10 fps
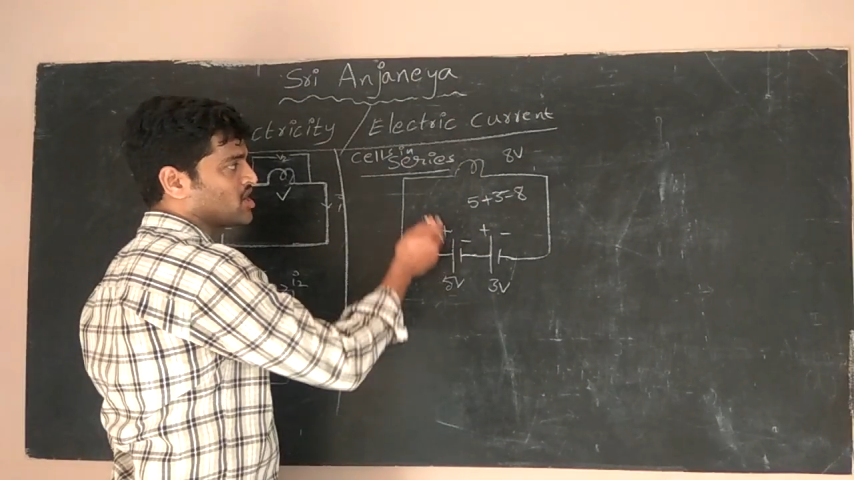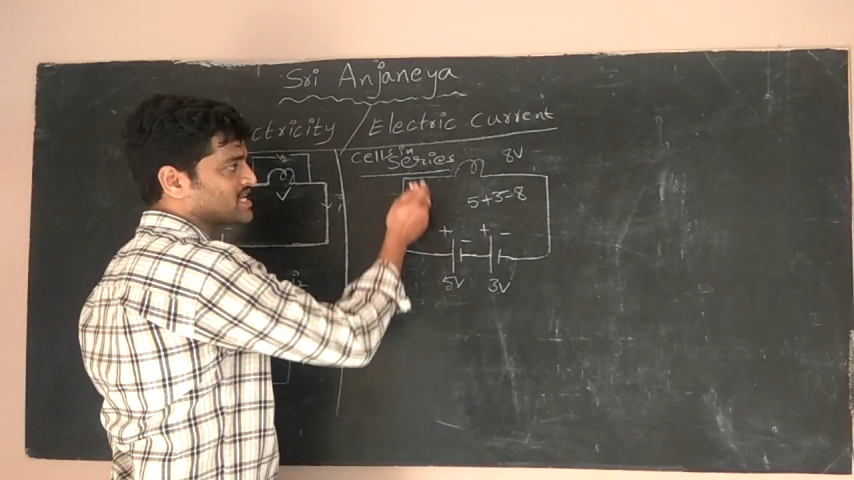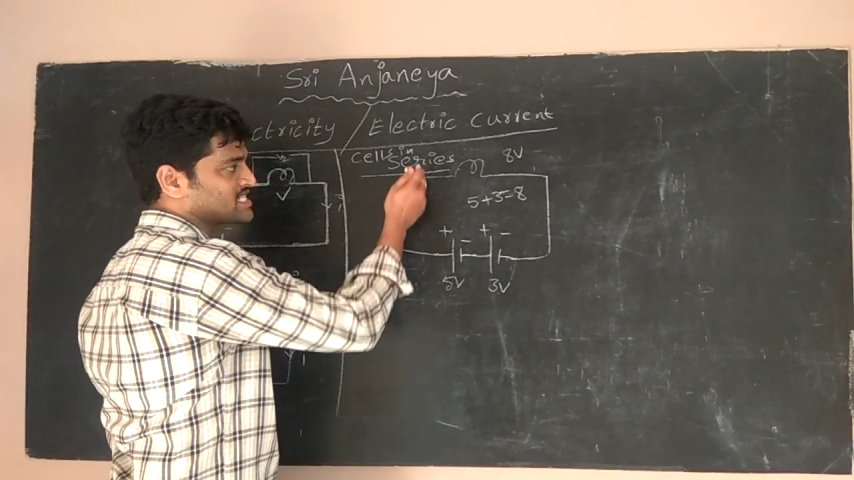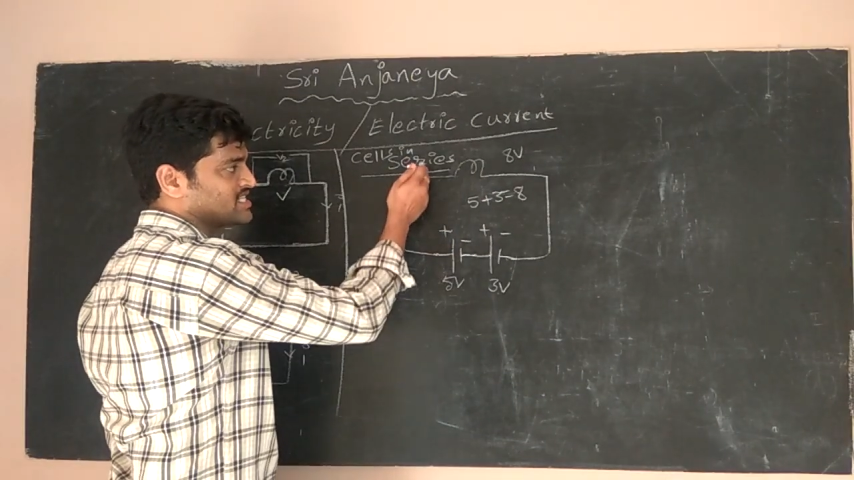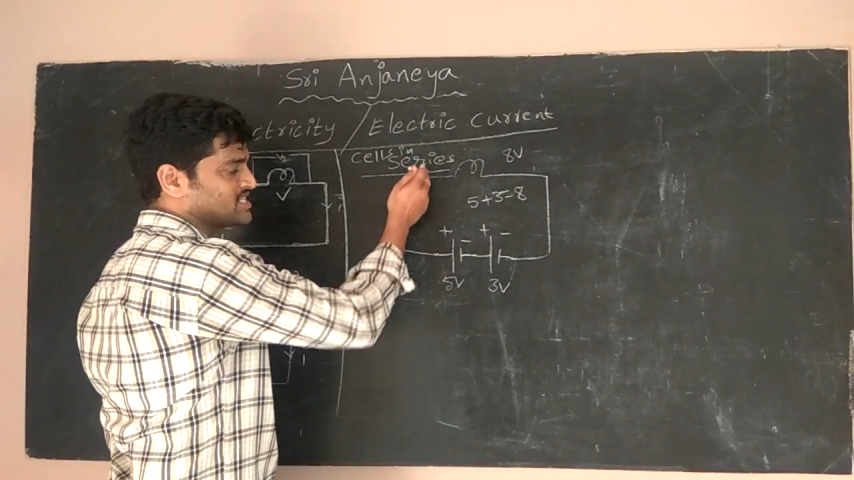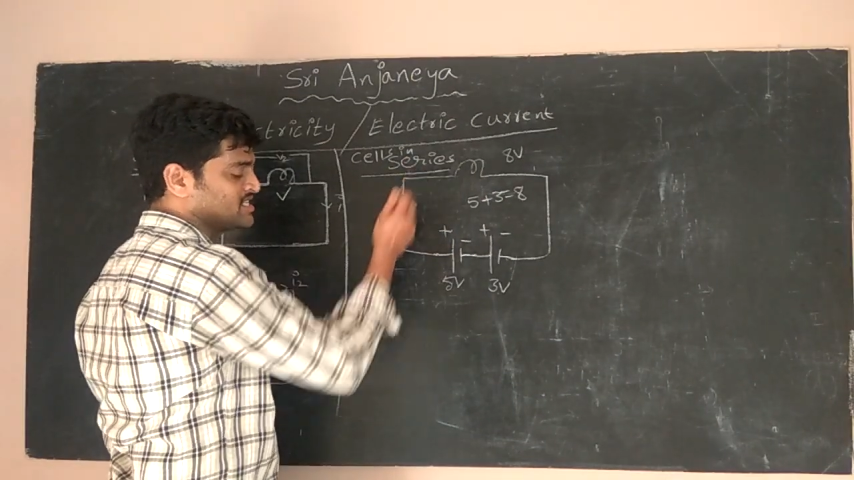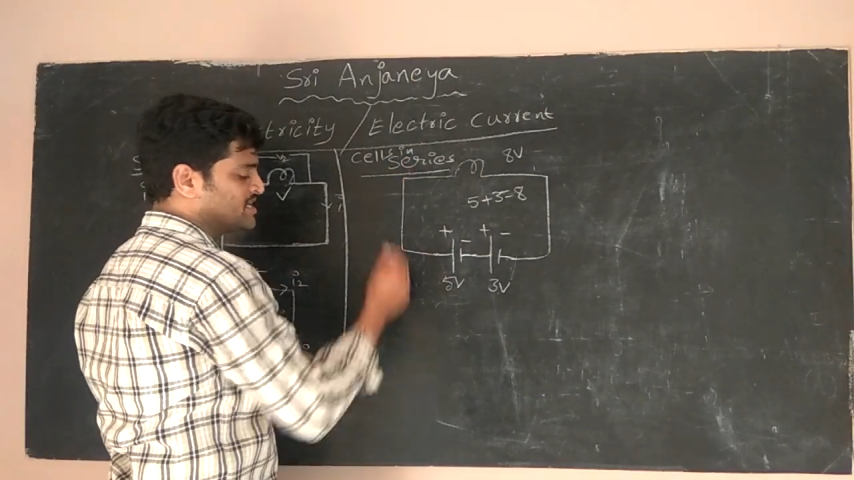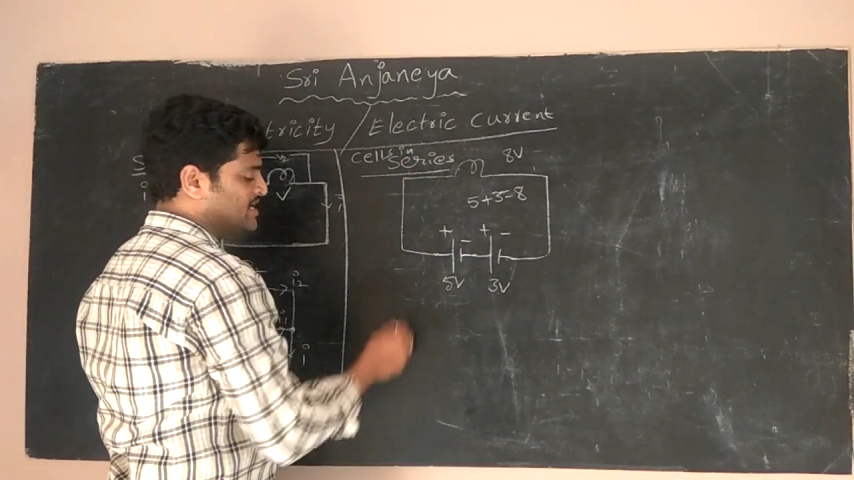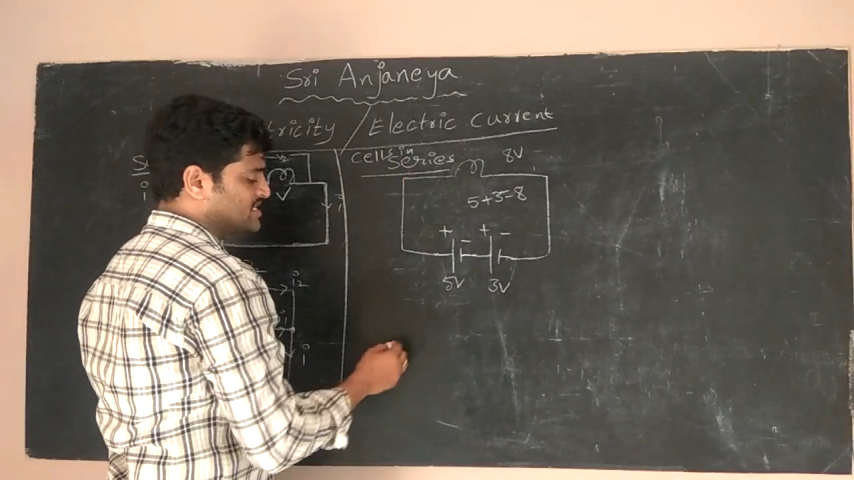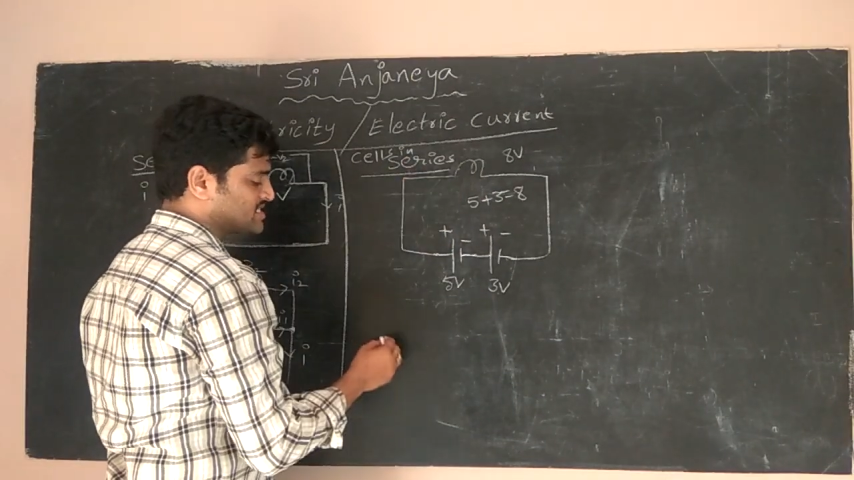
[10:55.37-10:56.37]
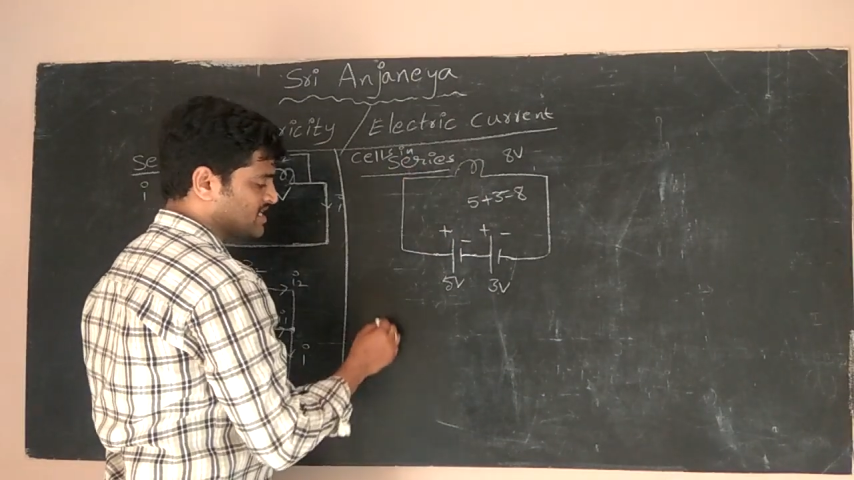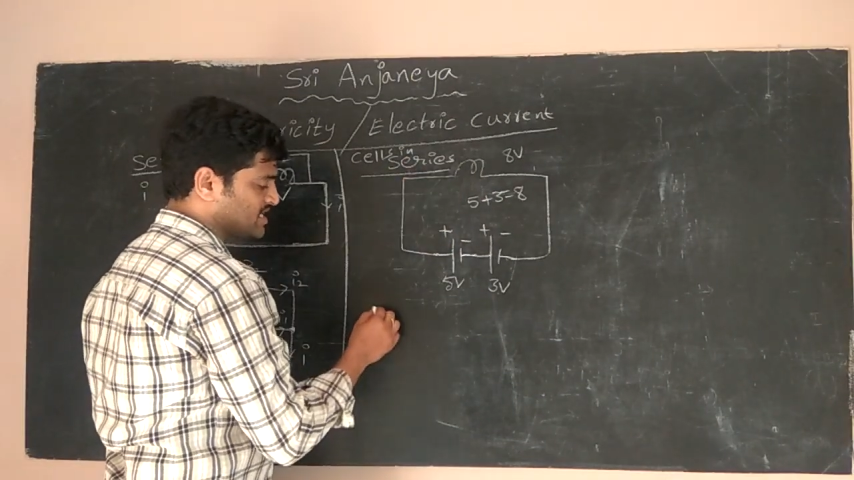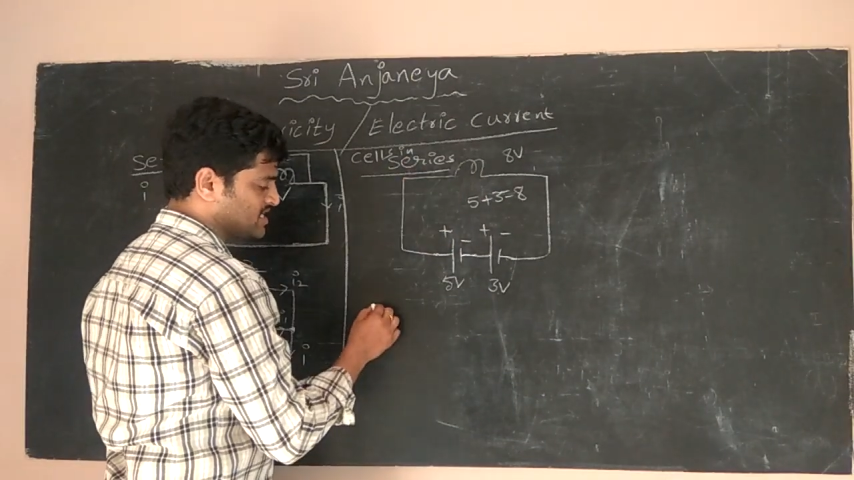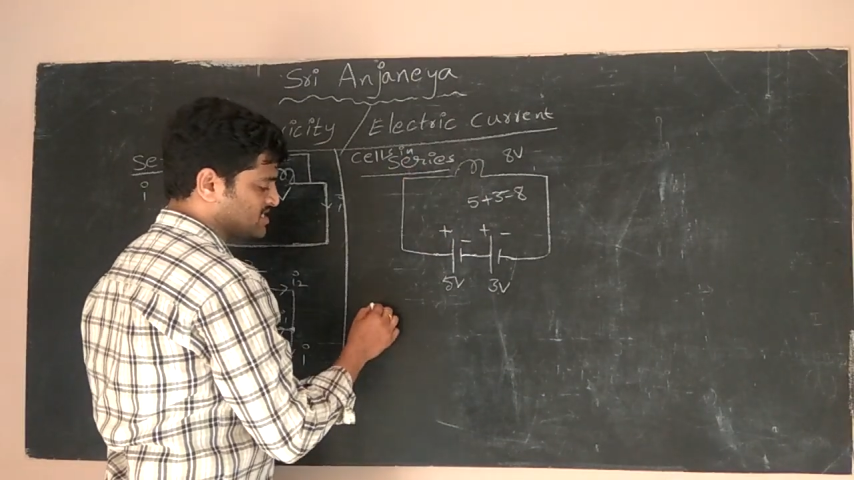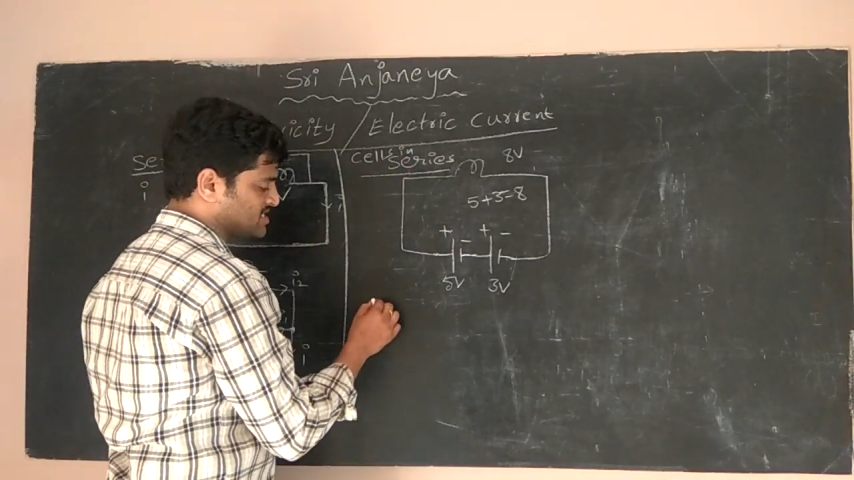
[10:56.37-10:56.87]
connected in
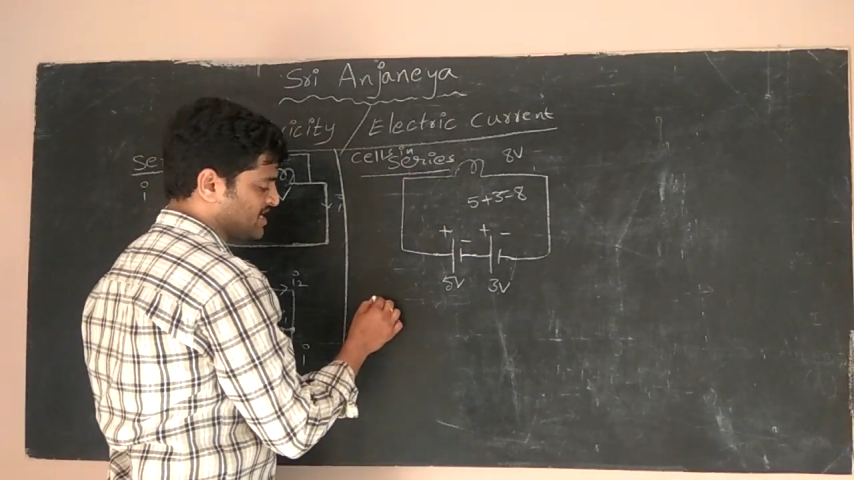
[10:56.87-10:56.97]
series.